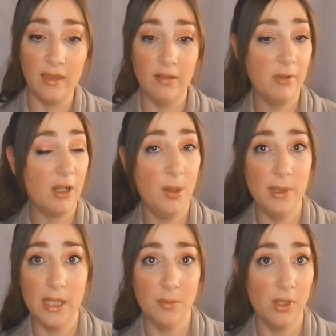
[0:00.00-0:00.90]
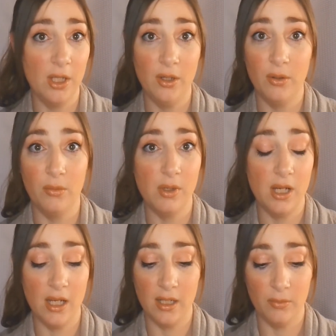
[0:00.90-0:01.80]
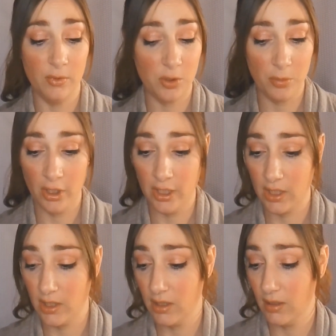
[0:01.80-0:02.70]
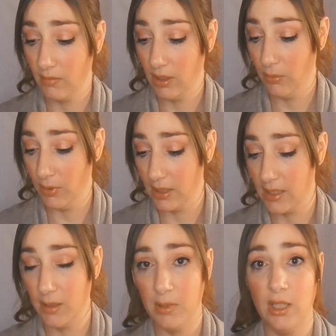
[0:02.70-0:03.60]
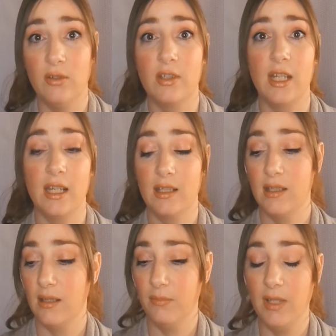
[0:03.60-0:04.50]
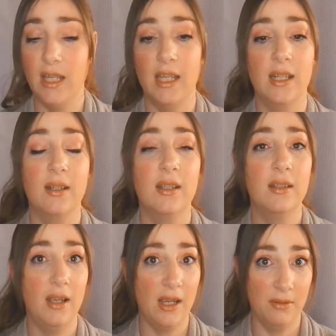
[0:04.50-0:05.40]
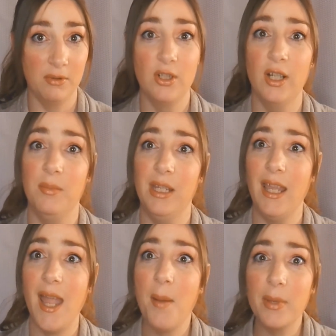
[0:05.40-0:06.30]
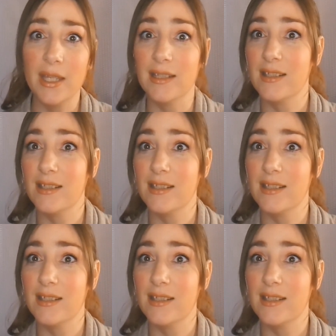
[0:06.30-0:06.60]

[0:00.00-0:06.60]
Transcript: leave a comment down below which products you want to see me use next, and I will try to make it happen.